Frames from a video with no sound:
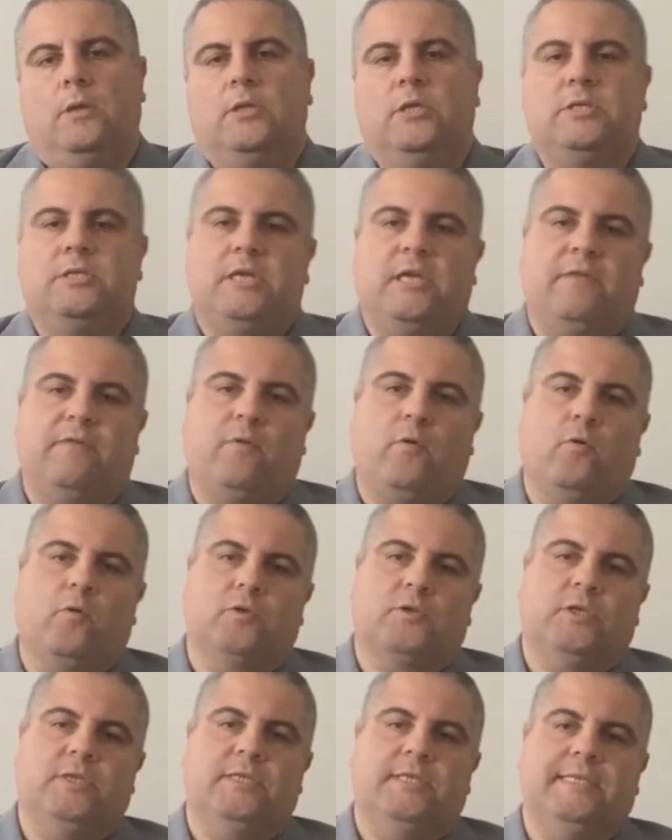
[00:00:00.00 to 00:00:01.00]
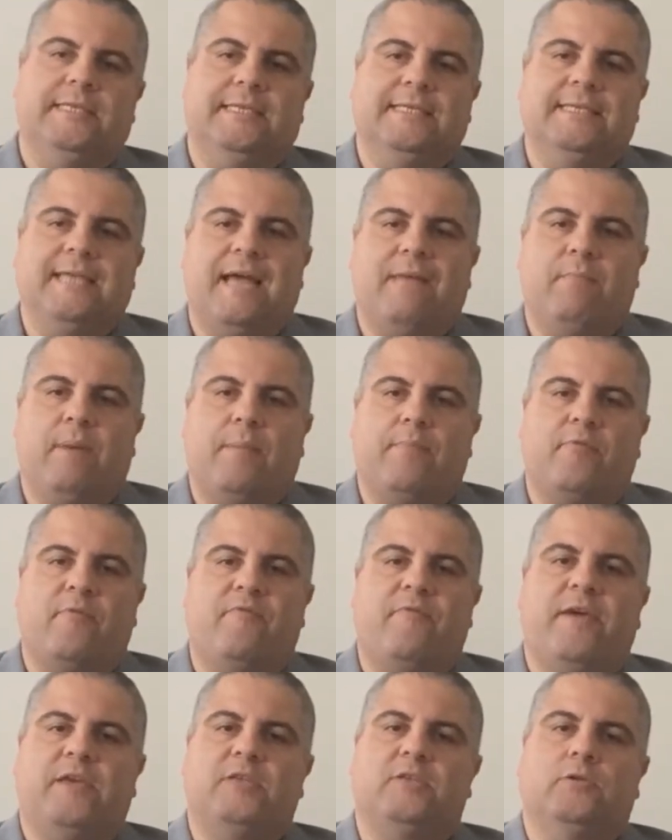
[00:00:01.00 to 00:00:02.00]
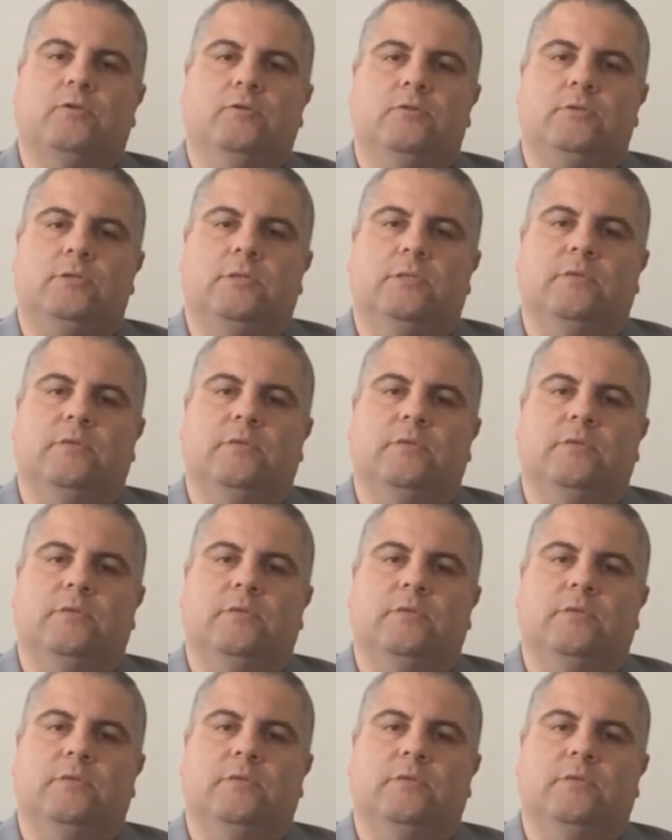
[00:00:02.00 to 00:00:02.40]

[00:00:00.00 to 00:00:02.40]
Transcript: This set of courses is designed by professionals